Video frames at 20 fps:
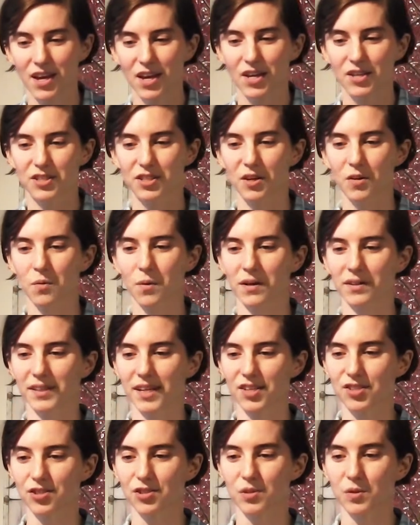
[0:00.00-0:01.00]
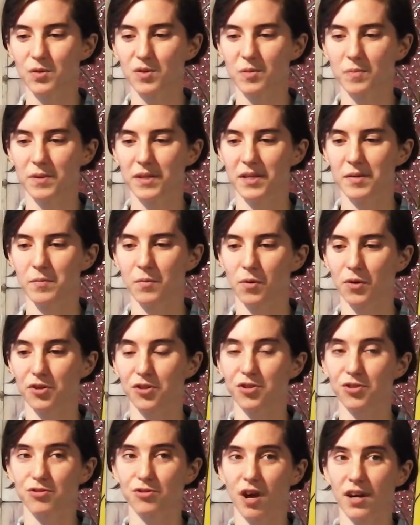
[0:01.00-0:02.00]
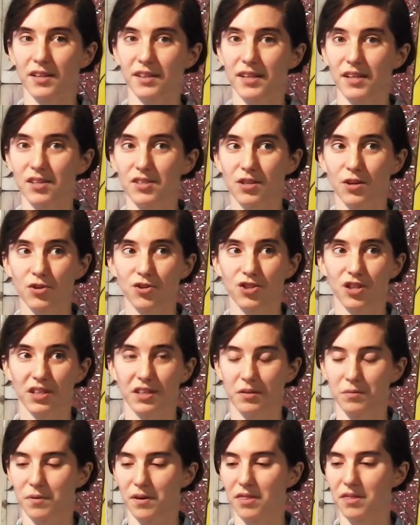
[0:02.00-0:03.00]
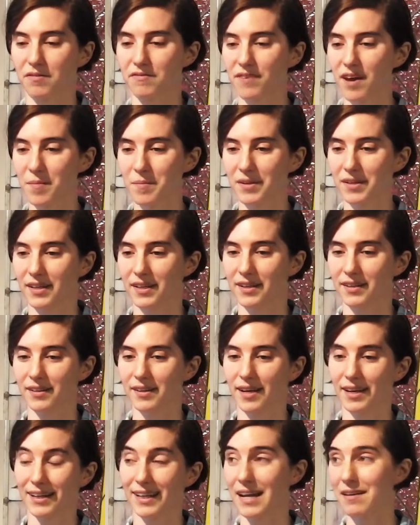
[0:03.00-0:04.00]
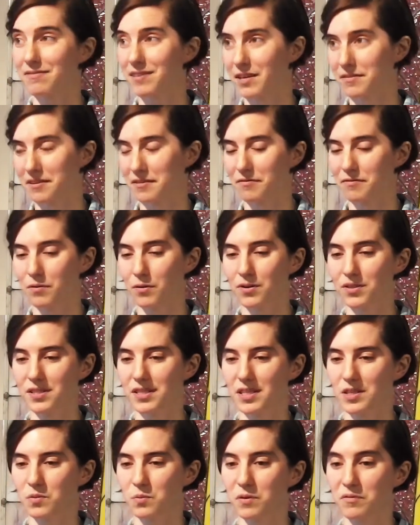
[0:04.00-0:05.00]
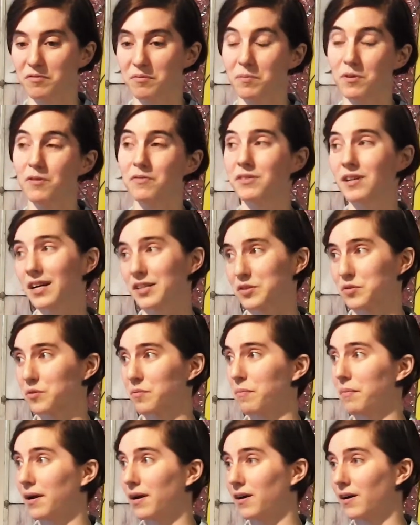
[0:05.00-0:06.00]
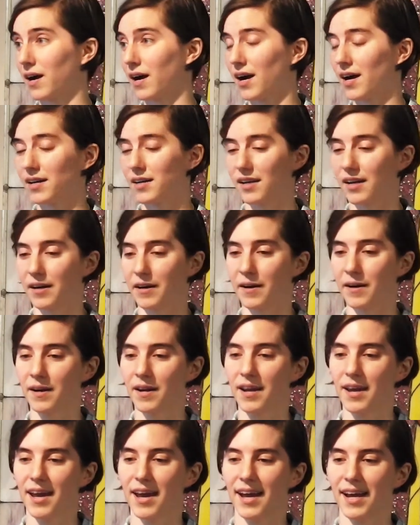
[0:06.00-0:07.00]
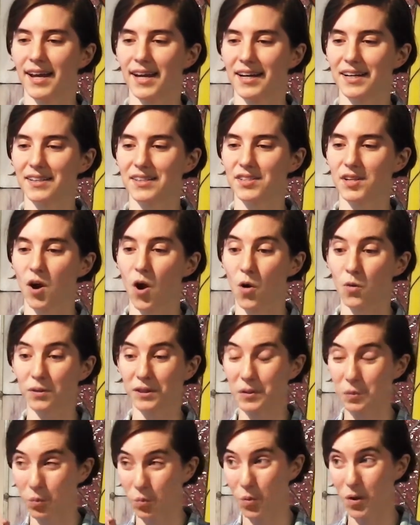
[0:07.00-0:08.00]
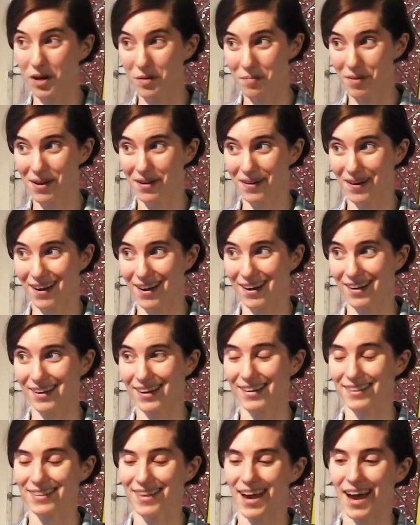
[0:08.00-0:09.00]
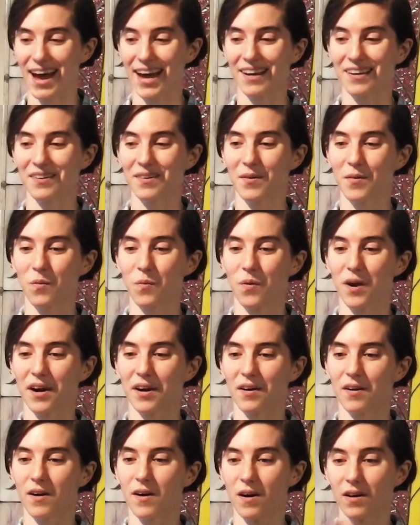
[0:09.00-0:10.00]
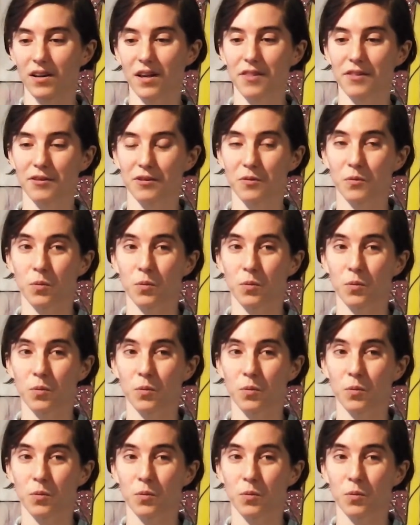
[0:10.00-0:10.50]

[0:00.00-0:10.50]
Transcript: So while nature used to be more strongly associated with feminine and life-giving forces, we've moved on to a male god here, and only one male god at that, where all other